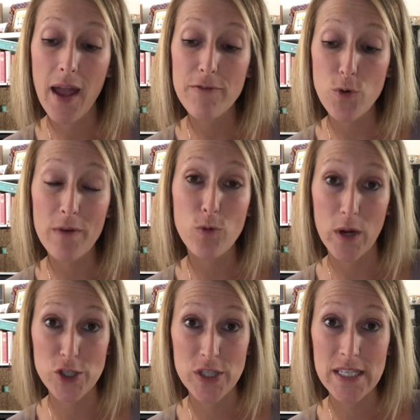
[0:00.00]
If you have
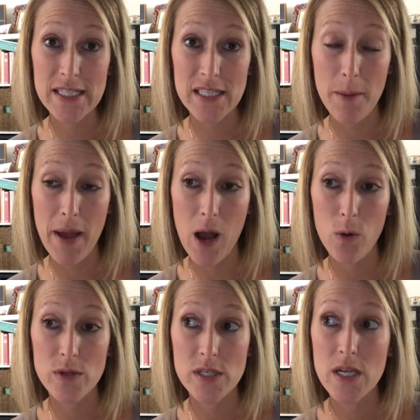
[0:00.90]
questions
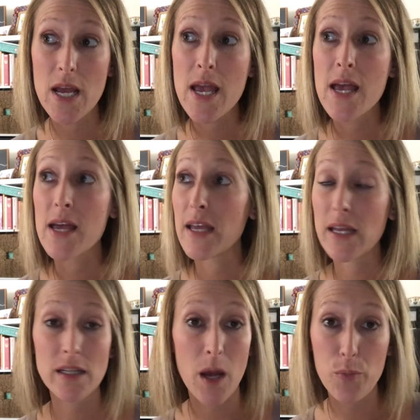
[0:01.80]
about
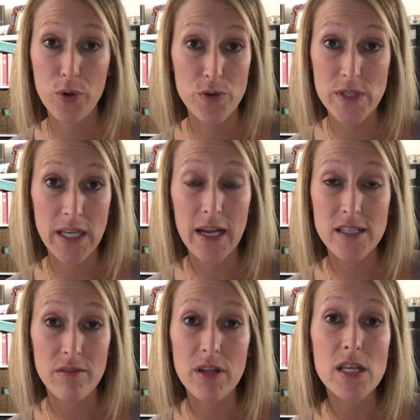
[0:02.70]
income producing
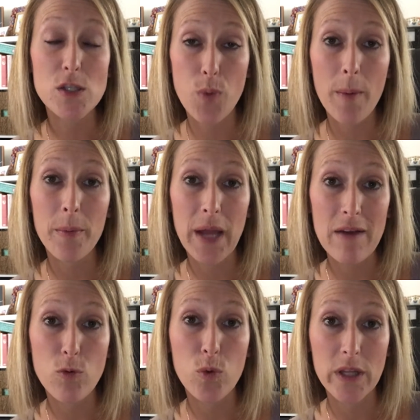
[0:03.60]
activities, you probably
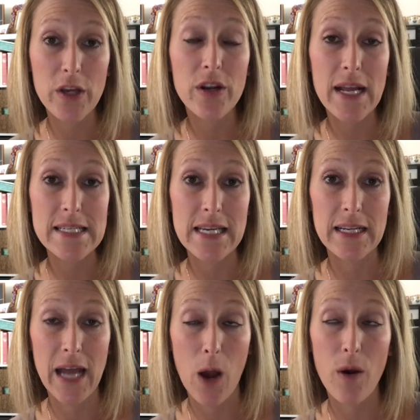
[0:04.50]
have a really good idea
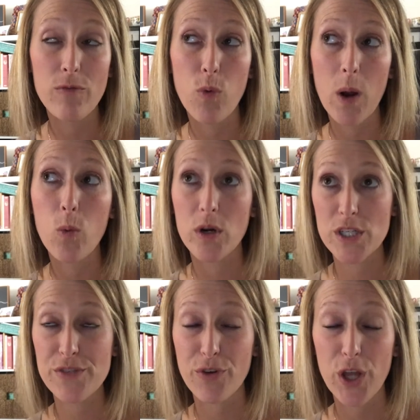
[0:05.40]
now of what
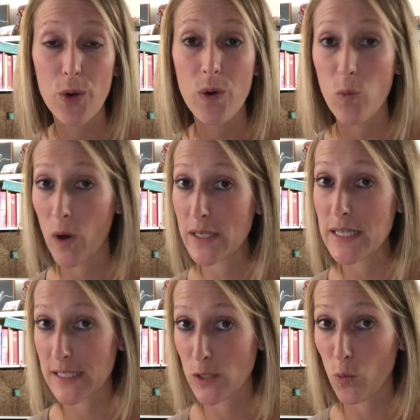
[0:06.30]
works for you and what
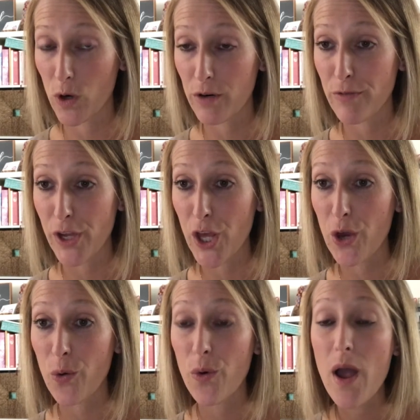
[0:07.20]
doesn't work for
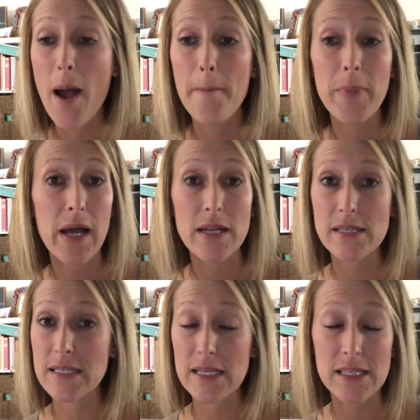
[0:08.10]
you. But
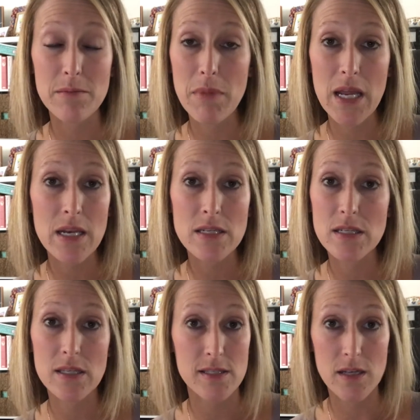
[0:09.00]
it doesn't mean
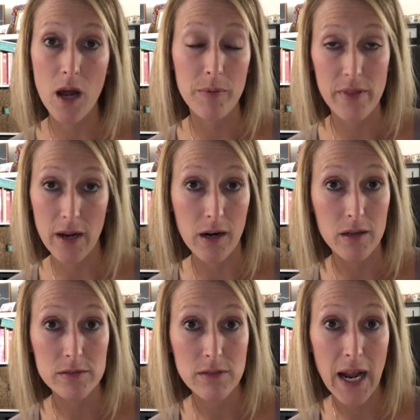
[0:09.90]
to stop
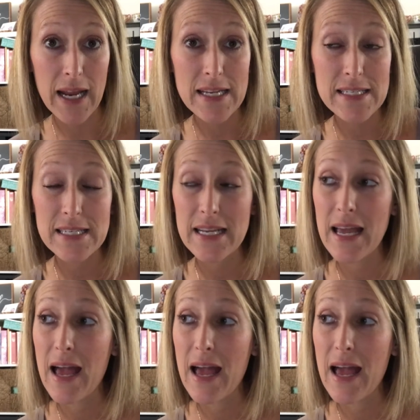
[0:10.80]
there, right?